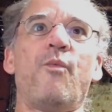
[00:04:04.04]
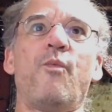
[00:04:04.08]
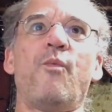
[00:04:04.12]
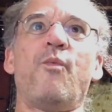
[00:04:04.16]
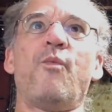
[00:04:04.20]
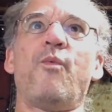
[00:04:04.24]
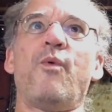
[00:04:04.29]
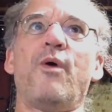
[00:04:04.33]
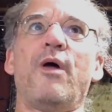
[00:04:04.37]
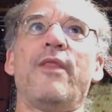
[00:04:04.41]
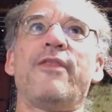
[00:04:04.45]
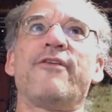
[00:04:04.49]

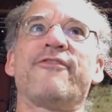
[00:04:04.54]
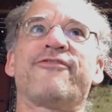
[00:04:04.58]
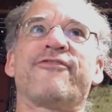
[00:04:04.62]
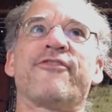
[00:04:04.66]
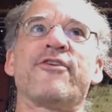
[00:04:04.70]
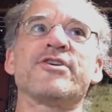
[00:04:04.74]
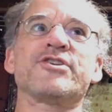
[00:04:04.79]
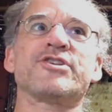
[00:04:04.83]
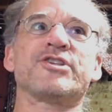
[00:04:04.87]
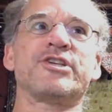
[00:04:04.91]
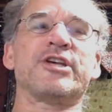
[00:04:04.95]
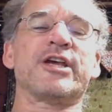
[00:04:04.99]
Well, the
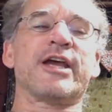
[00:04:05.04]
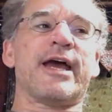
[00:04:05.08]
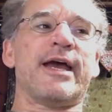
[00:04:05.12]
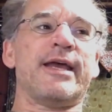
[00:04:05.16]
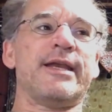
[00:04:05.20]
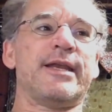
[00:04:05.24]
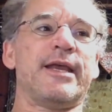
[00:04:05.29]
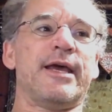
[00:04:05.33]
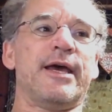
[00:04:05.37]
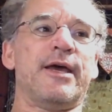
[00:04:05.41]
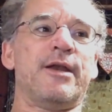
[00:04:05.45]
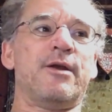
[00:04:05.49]
first thing
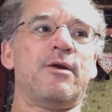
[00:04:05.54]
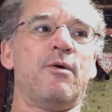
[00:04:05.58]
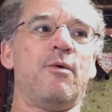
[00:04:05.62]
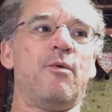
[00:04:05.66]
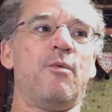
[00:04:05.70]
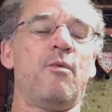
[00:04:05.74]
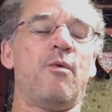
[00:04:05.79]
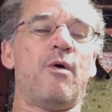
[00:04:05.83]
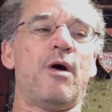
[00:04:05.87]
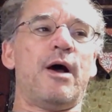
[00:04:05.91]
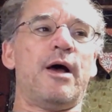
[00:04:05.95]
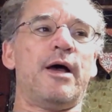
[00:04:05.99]
I did
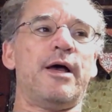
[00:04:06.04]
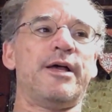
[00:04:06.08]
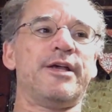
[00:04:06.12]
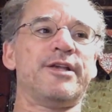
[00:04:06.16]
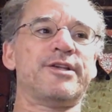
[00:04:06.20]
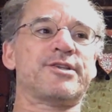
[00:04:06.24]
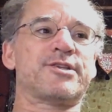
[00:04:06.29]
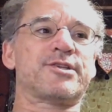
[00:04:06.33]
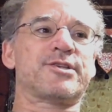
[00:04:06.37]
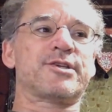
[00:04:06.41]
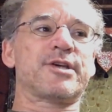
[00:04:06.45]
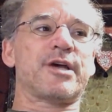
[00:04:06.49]

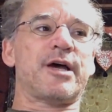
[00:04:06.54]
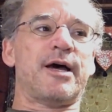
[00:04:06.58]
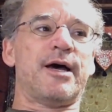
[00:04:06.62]
was